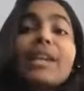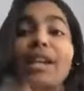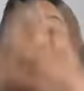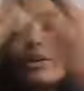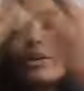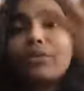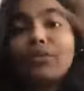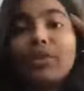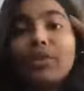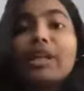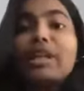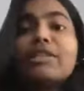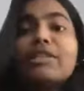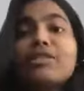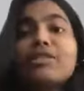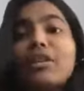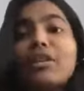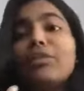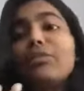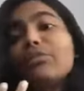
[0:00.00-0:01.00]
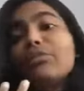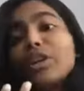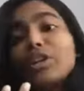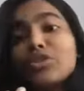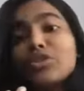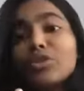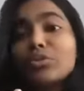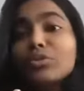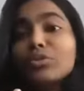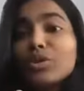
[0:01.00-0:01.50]
a
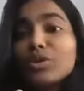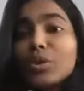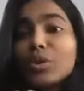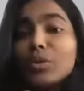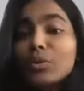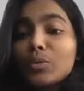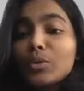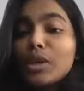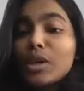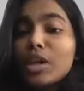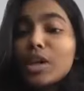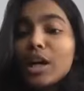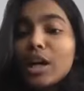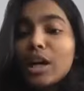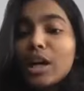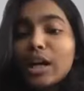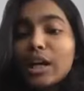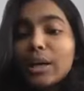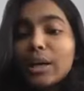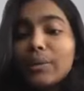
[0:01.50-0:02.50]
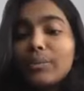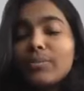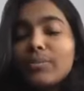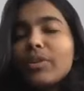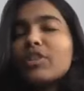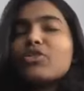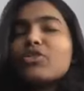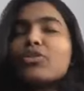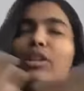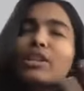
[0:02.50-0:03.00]
facial tone,
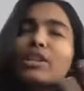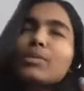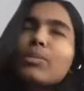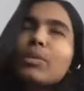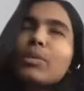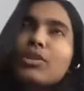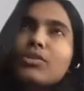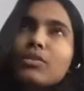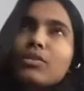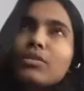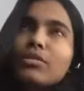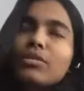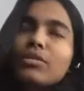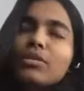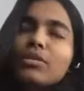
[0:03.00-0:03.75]
facial expression